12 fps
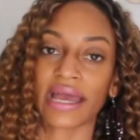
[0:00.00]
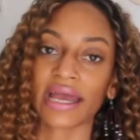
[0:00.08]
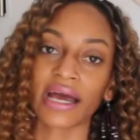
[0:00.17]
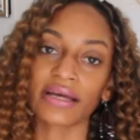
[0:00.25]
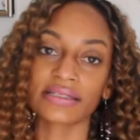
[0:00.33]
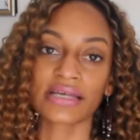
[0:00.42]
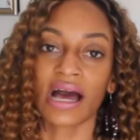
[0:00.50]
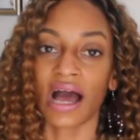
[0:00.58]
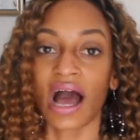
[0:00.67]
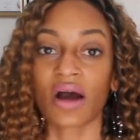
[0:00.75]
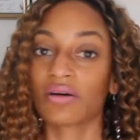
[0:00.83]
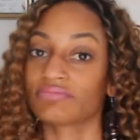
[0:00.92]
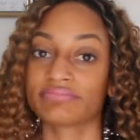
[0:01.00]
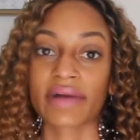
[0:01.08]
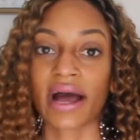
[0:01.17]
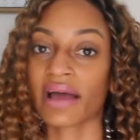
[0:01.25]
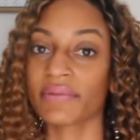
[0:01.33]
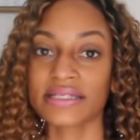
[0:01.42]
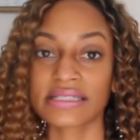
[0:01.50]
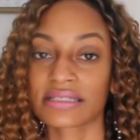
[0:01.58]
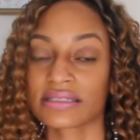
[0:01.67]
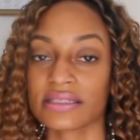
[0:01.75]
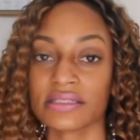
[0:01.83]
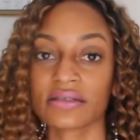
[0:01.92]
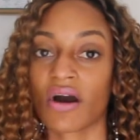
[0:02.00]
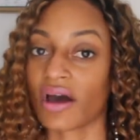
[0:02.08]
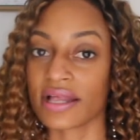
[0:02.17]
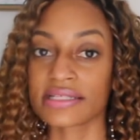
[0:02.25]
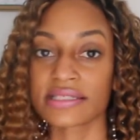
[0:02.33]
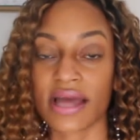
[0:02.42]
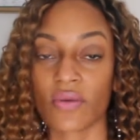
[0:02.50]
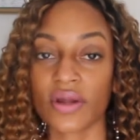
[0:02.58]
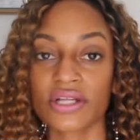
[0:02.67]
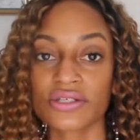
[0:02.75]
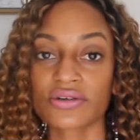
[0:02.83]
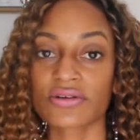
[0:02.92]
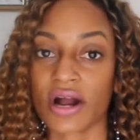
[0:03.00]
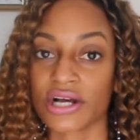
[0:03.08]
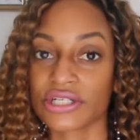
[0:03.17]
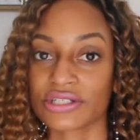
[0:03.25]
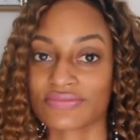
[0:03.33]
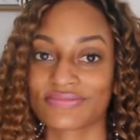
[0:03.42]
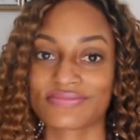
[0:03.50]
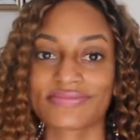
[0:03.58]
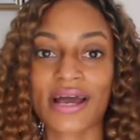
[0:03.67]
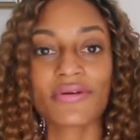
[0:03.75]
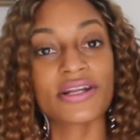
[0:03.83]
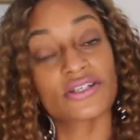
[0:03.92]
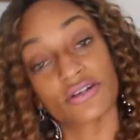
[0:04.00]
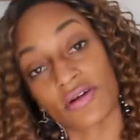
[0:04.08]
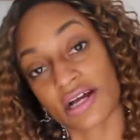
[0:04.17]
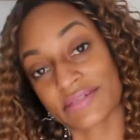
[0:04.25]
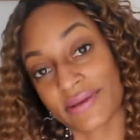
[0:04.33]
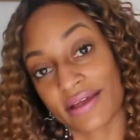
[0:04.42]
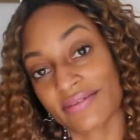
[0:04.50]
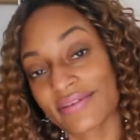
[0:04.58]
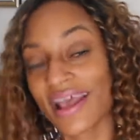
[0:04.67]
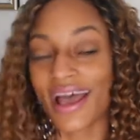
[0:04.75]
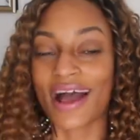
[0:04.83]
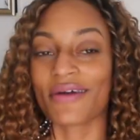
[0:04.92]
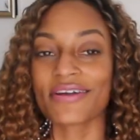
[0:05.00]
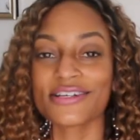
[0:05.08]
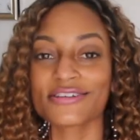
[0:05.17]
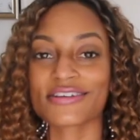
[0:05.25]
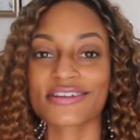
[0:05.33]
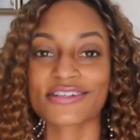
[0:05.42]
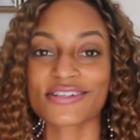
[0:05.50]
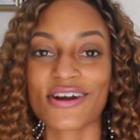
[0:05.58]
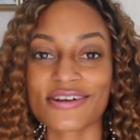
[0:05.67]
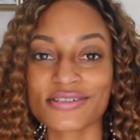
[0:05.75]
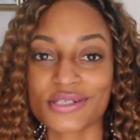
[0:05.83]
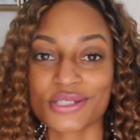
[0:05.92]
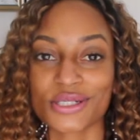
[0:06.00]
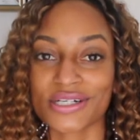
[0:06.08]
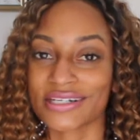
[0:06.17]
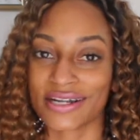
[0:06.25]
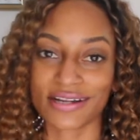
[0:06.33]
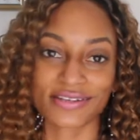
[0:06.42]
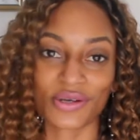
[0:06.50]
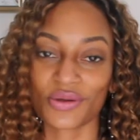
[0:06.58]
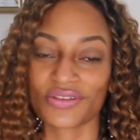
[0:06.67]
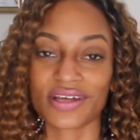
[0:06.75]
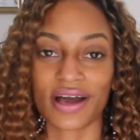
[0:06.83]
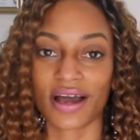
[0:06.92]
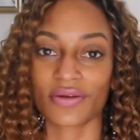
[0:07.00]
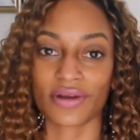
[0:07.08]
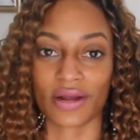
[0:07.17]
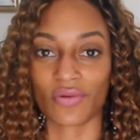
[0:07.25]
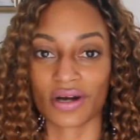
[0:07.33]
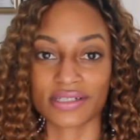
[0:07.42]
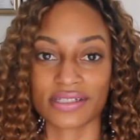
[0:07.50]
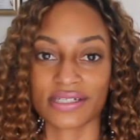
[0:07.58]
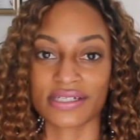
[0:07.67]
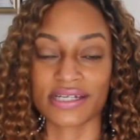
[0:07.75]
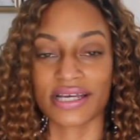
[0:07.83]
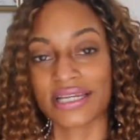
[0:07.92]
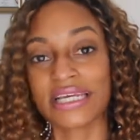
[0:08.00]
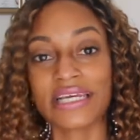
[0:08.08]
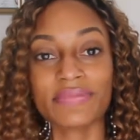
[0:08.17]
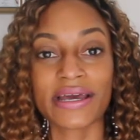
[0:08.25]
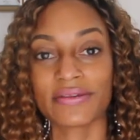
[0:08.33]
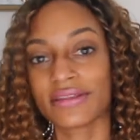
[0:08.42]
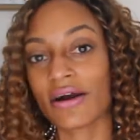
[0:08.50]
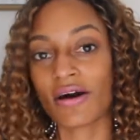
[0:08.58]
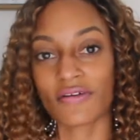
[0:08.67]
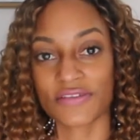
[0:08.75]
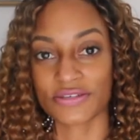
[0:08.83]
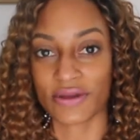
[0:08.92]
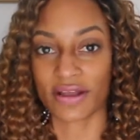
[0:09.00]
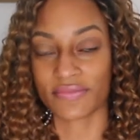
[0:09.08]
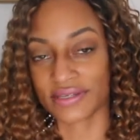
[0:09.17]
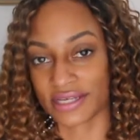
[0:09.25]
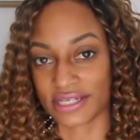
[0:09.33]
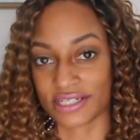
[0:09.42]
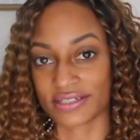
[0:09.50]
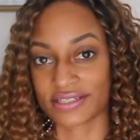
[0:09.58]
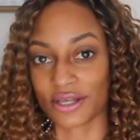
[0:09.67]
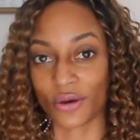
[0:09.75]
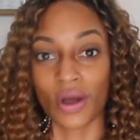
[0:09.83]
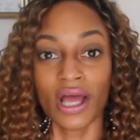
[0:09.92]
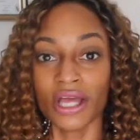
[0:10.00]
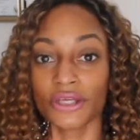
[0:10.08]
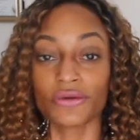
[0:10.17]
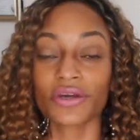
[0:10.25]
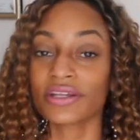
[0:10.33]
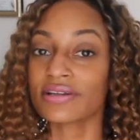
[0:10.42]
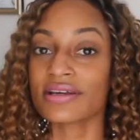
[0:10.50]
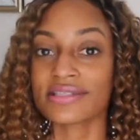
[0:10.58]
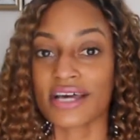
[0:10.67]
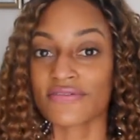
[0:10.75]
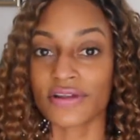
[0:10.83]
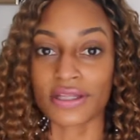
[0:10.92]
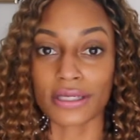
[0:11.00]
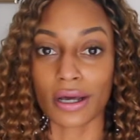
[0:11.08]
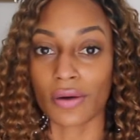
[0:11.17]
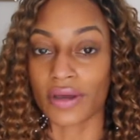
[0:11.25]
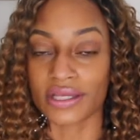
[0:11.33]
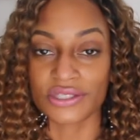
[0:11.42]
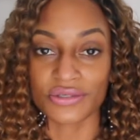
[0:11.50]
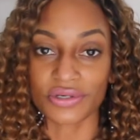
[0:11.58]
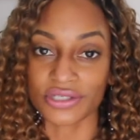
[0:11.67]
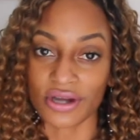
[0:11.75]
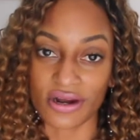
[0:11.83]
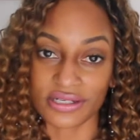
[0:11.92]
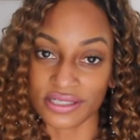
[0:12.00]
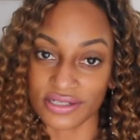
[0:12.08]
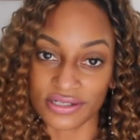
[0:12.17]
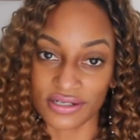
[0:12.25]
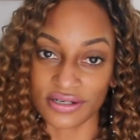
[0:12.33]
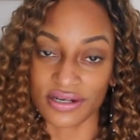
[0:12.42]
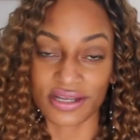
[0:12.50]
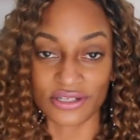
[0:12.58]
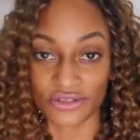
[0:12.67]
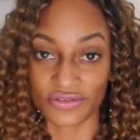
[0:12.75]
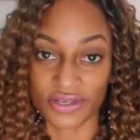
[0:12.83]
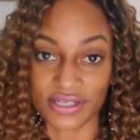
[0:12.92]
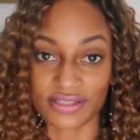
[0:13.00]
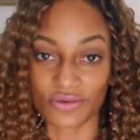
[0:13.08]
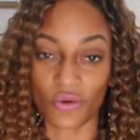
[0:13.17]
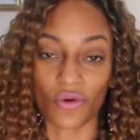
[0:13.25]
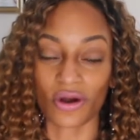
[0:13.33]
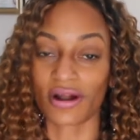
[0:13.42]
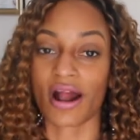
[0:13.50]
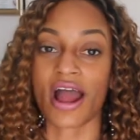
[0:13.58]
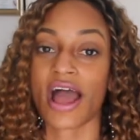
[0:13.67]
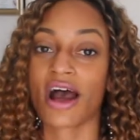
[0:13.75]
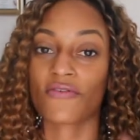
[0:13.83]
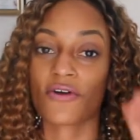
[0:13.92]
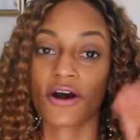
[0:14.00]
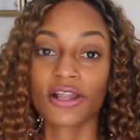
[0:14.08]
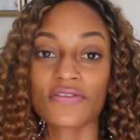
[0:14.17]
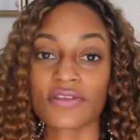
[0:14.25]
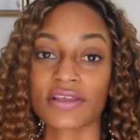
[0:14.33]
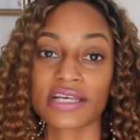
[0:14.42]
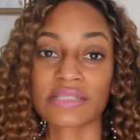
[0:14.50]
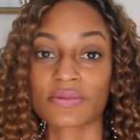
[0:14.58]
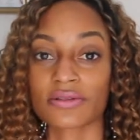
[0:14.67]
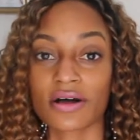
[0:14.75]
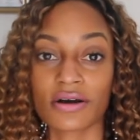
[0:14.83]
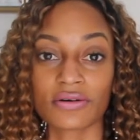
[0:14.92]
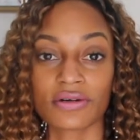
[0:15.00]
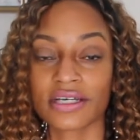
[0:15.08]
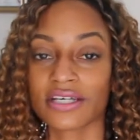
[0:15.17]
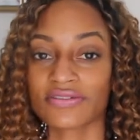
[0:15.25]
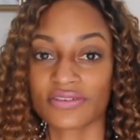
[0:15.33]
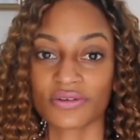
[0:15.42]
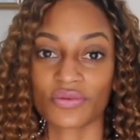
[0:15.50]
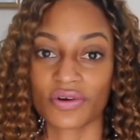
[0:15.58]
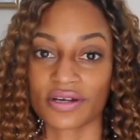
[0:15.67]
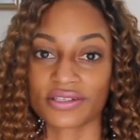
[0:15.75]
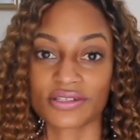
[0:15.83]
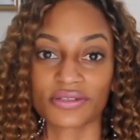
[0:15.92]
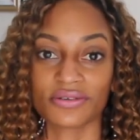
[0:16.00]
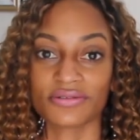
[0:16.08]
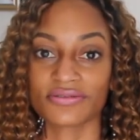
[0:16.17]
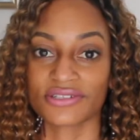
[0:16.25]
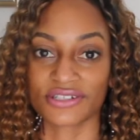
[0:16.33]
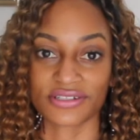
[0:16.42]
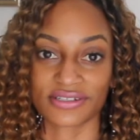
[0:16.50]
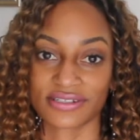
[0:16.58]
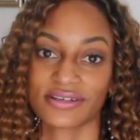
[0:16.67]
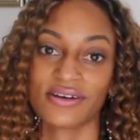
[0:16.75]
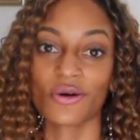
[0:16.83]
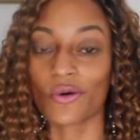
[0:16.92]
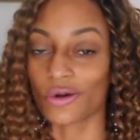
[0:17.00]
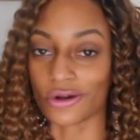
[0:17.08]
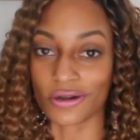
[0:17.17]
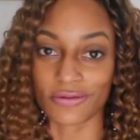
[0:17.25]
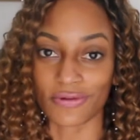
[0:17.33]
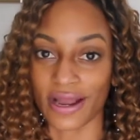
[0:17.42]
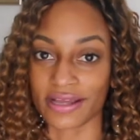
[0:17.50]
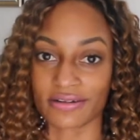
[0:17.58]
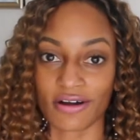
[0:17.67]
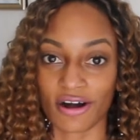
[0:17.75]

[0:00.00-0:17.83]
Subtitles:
and I basically, honestly, I went into GarageBand. I went into the Guitar Center and told the guy what I wanted, and he made all of these recommendations. So you can definitely go into Guitar Center and do this, or I have all of the links below if you want to just order it right